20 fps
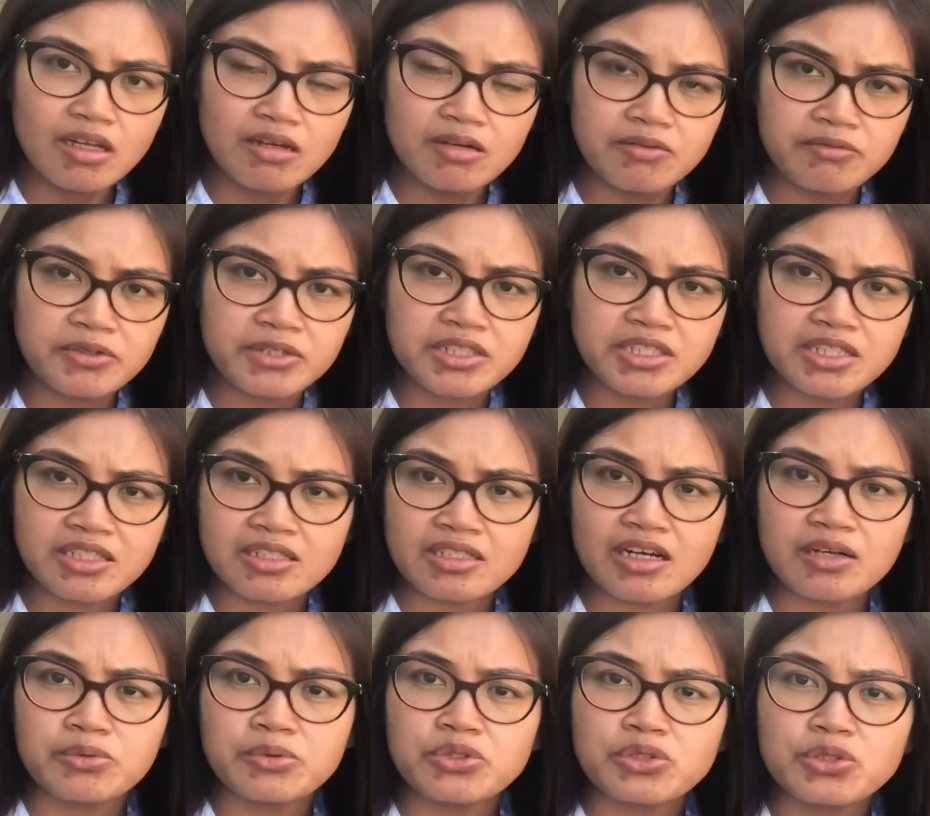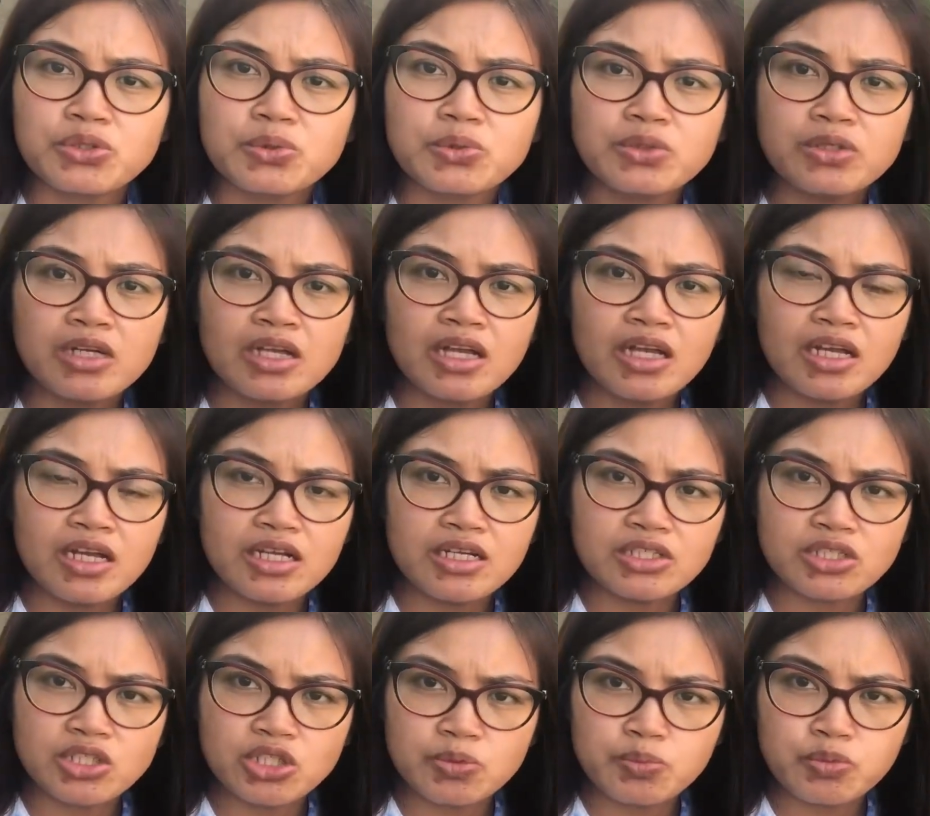First thing I will do
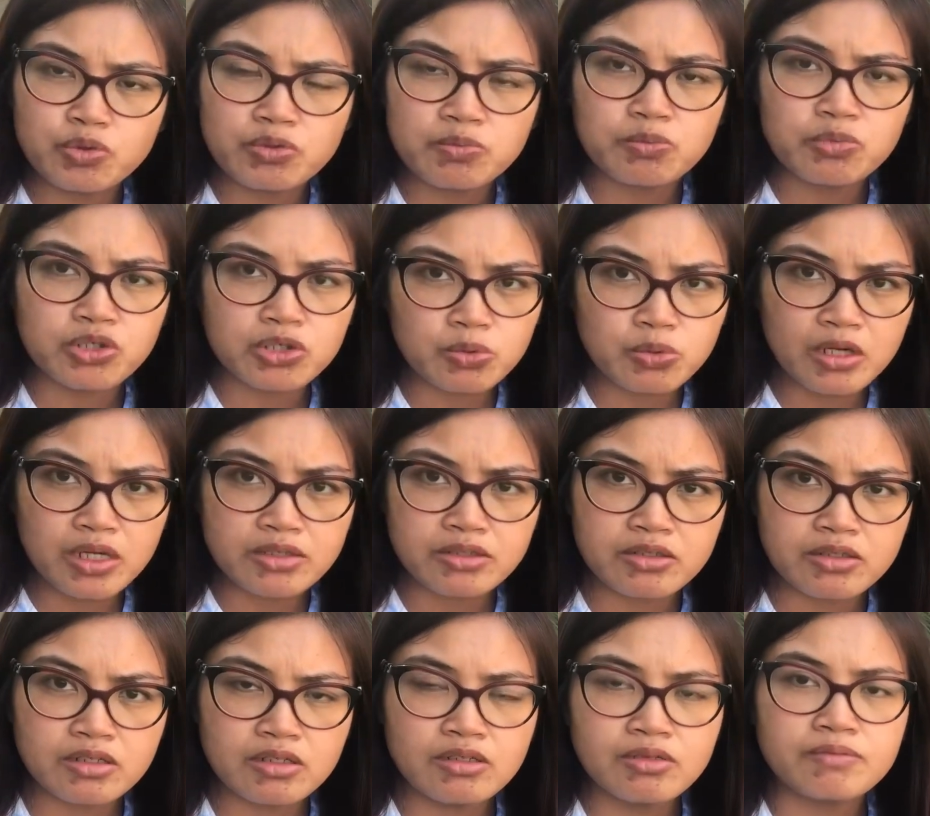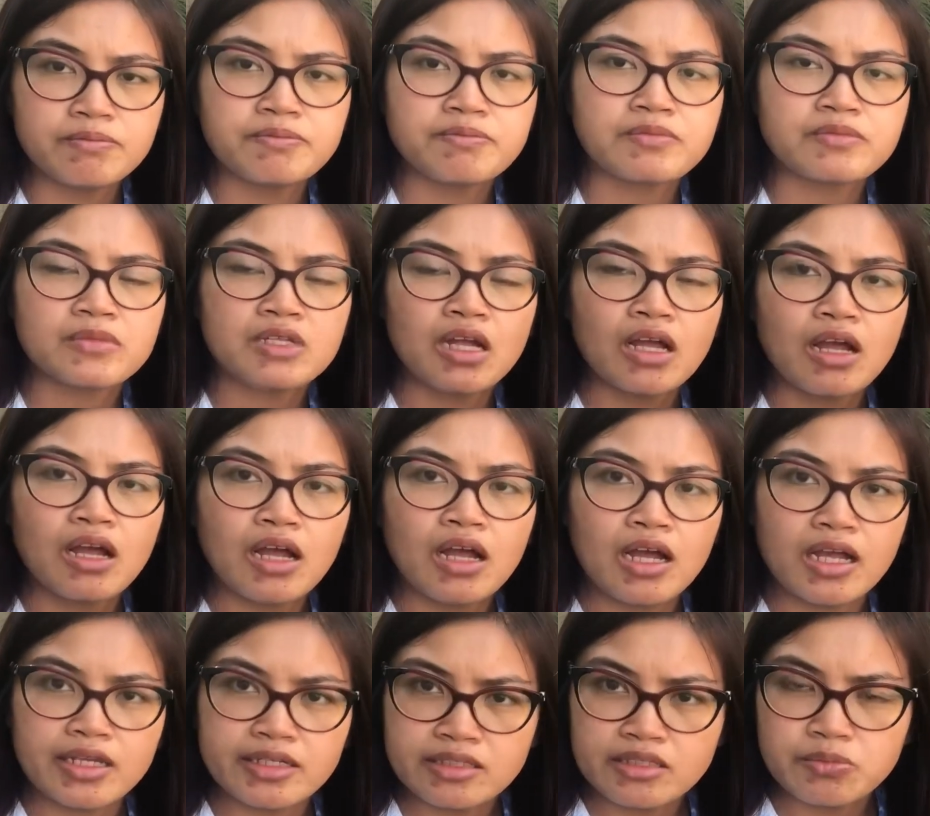is to put more water
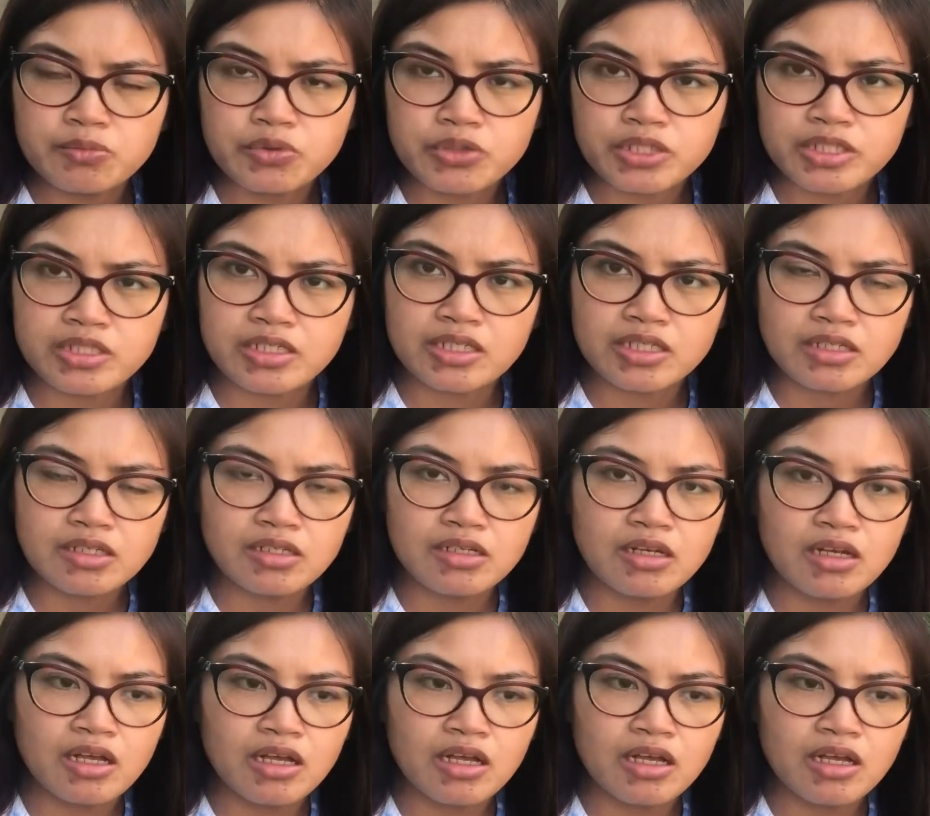in the morning.